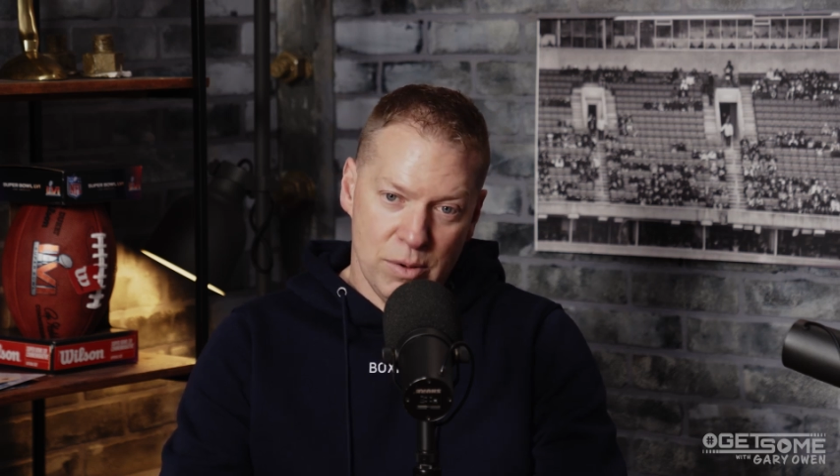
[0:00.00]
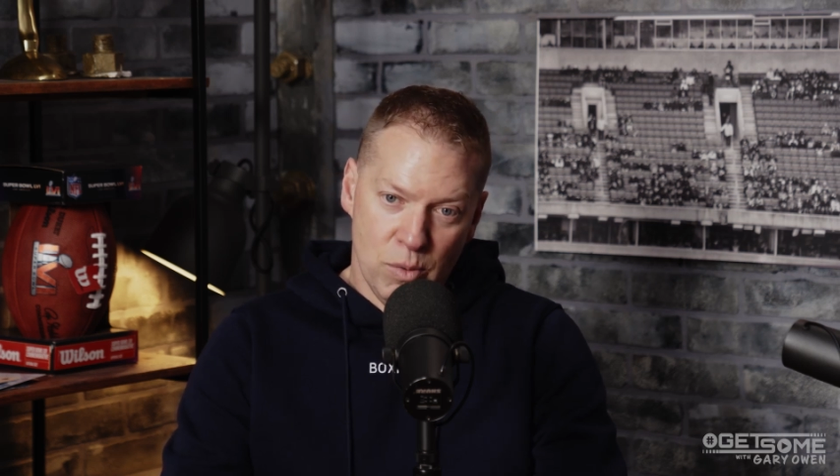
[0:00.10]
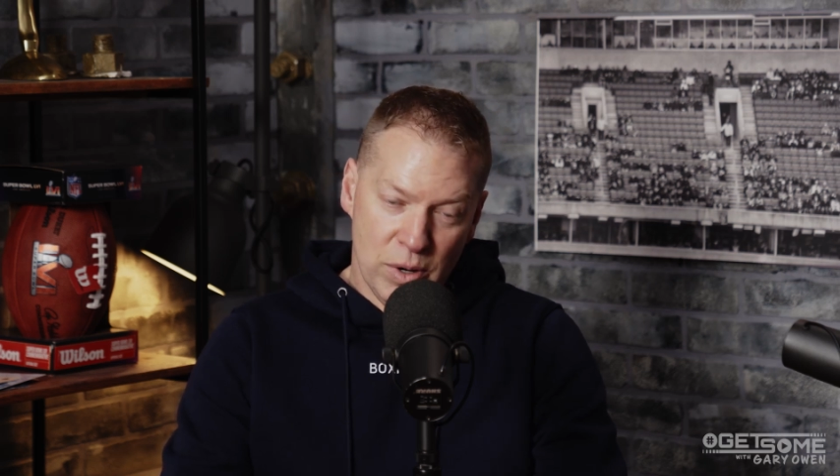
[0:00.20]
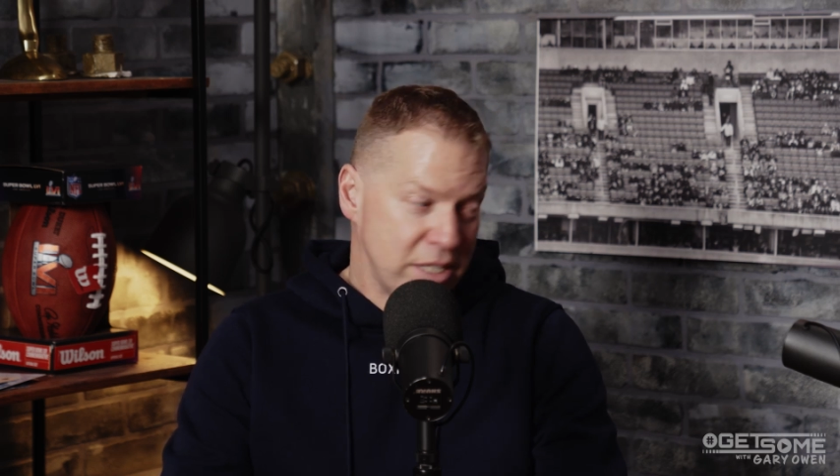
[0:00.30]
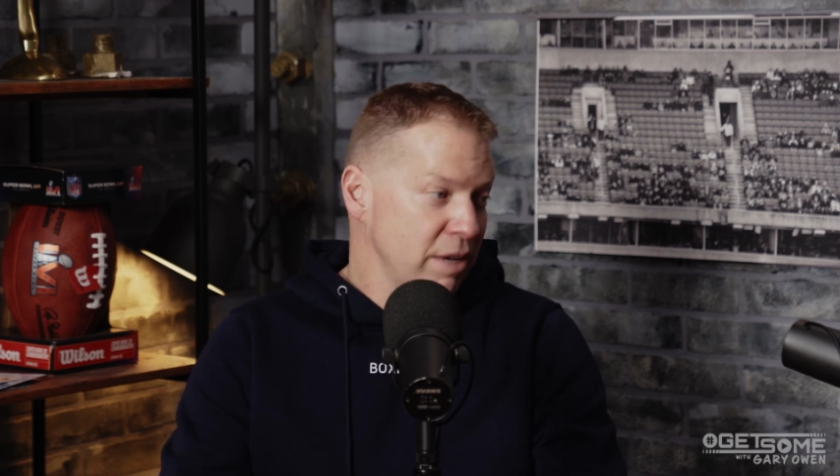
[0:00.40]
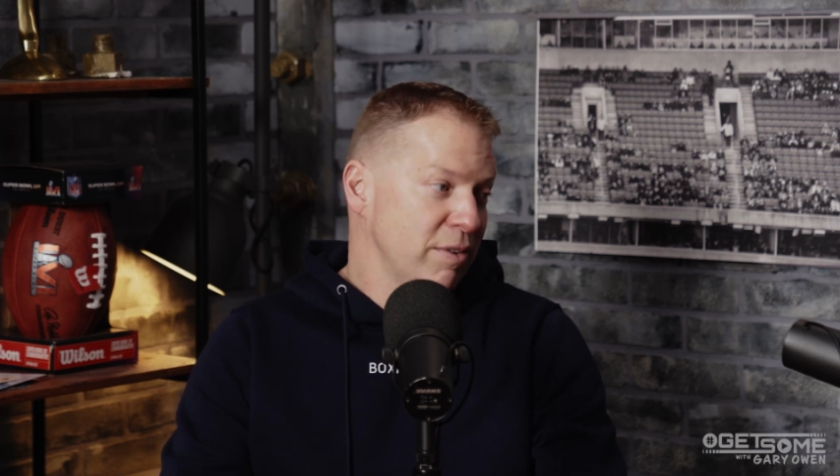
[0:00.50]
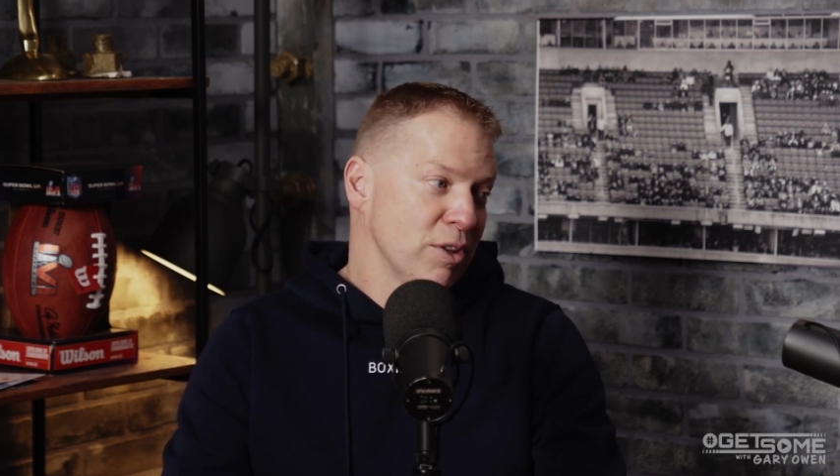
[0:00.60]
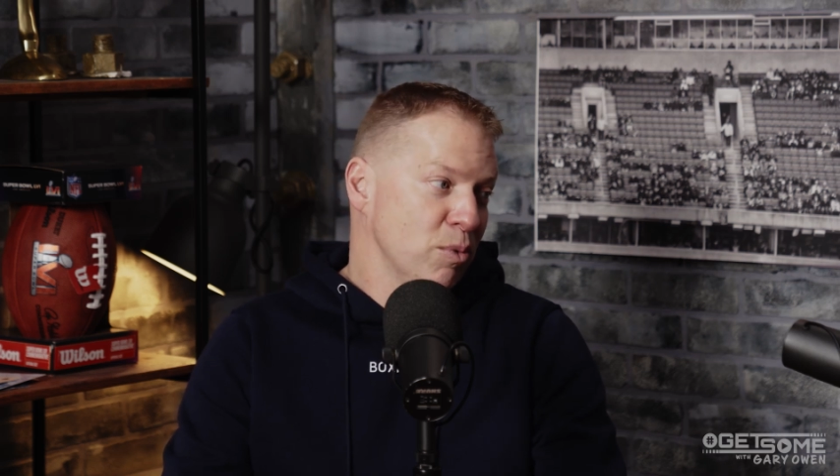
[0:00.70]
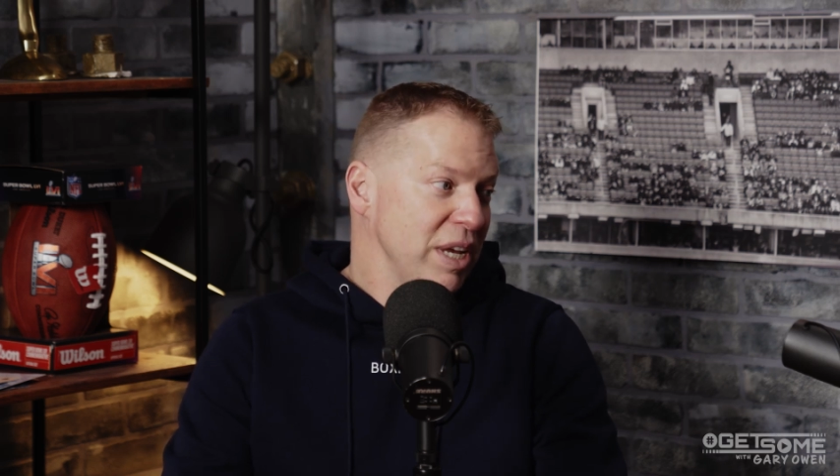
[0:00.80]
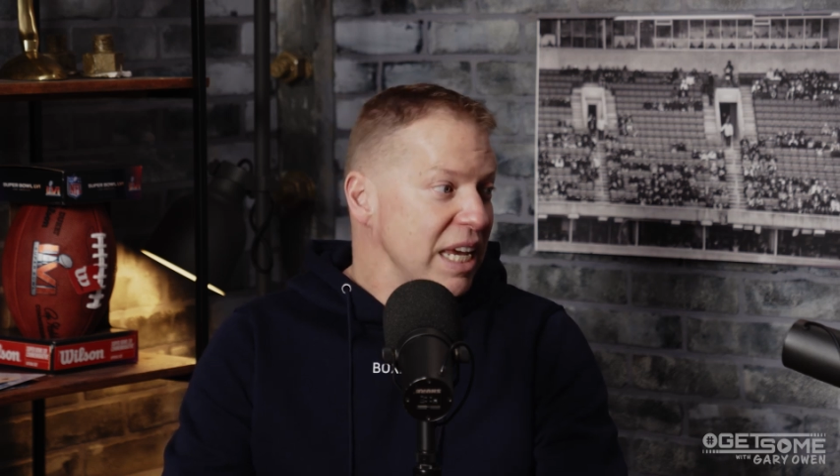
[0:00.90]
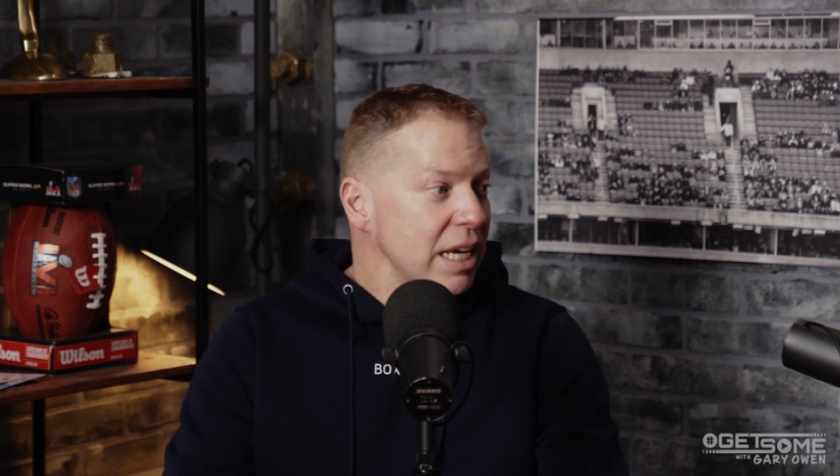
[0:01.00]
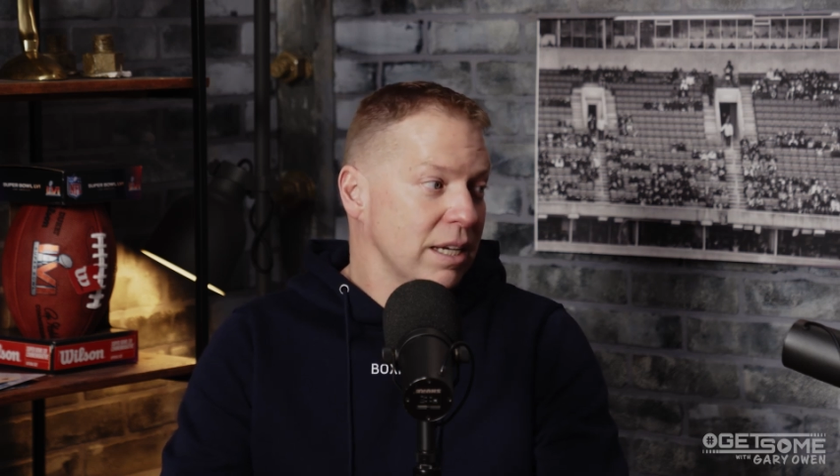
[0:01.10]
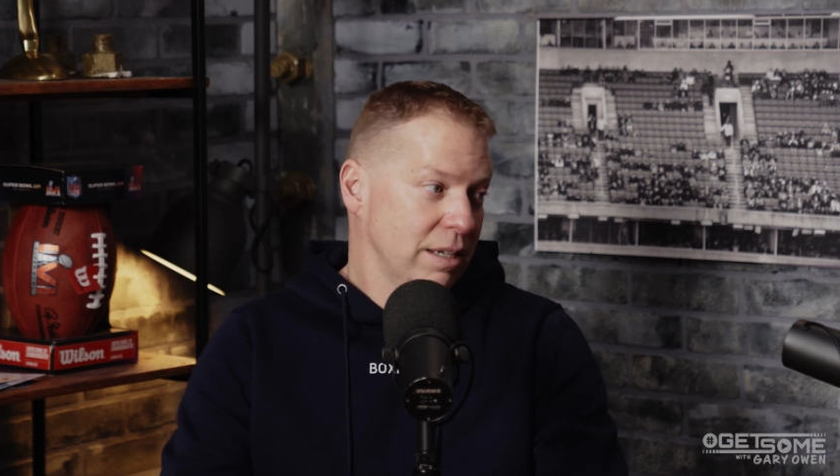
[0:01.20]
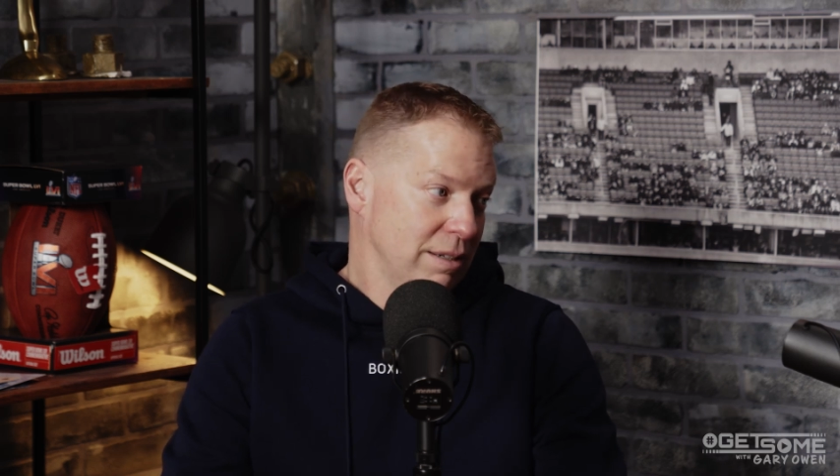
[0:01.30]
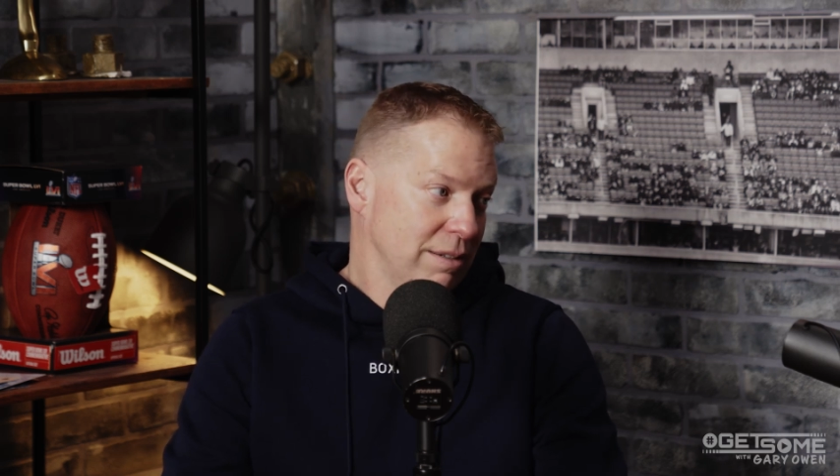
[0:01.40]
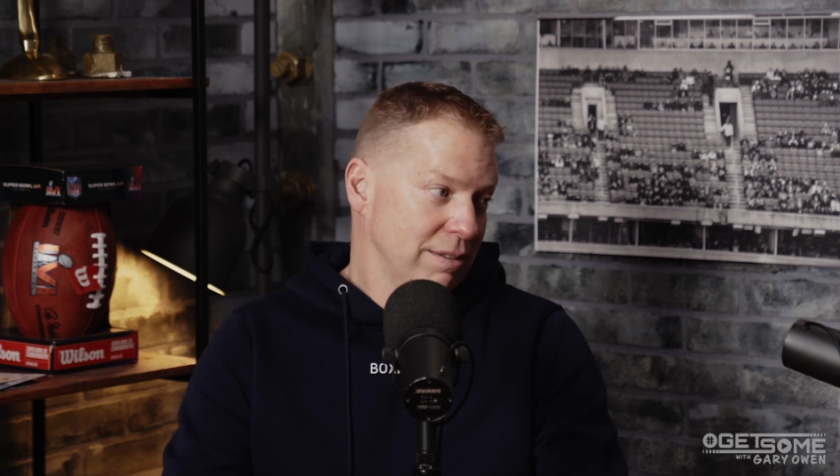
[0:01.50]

Once every other week